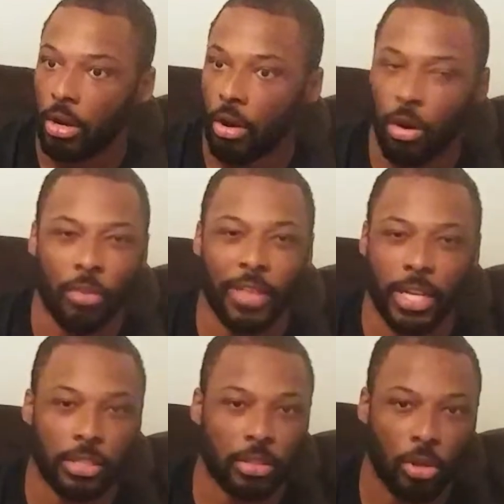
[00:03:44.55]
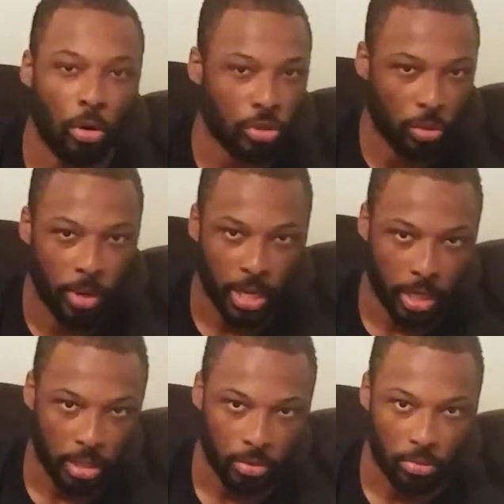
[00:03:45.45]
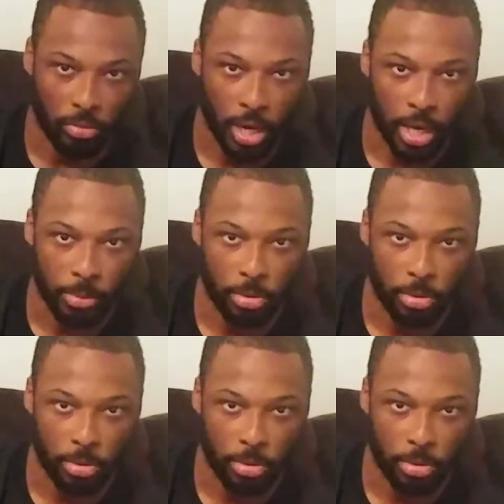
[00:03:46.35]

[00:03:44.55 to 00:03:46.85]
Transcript: all that goes away, right?